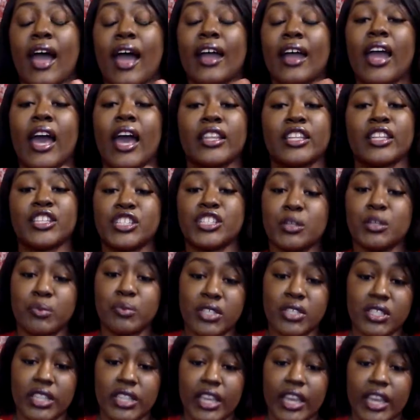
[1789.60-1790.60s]
I got the
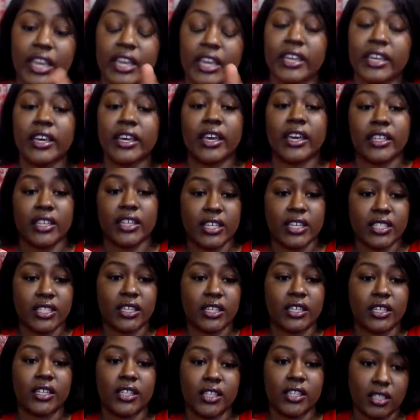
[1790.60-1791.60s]
cheapest thing, and yes,
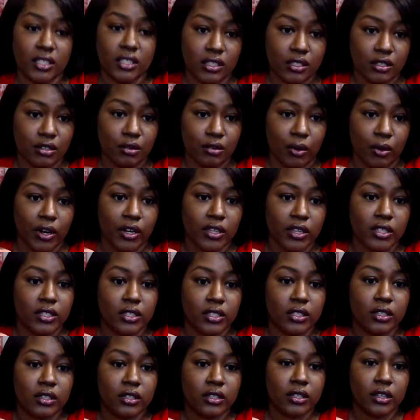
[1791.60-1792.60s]
honey, it still
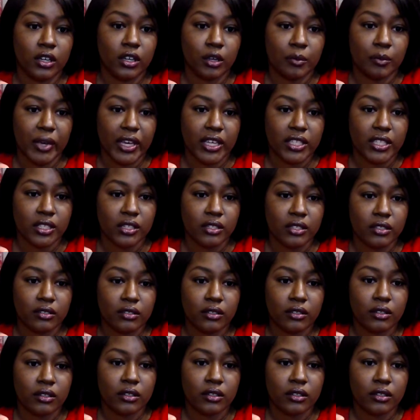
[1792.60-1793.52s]
works amazing.